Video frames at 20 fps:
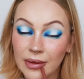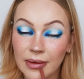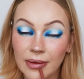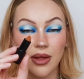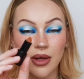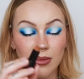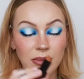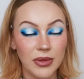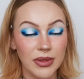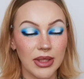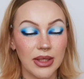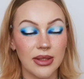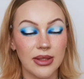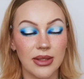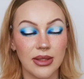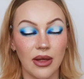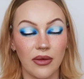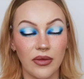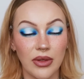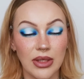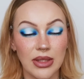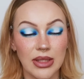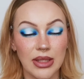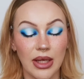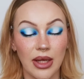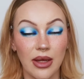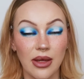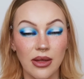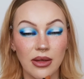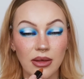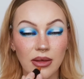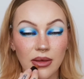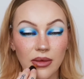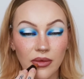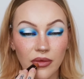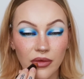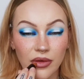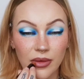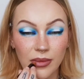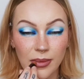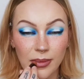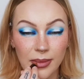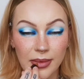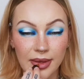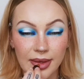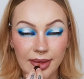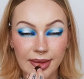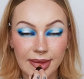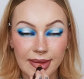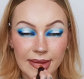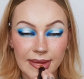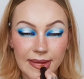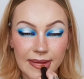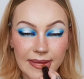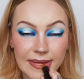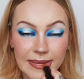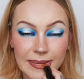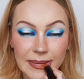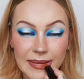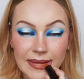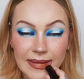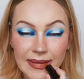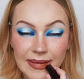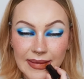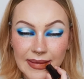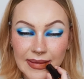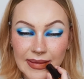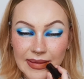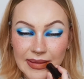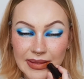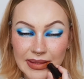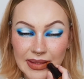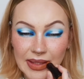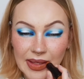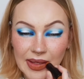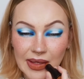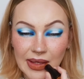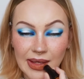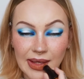And then I'm using seven ten from Melt Cosmetics.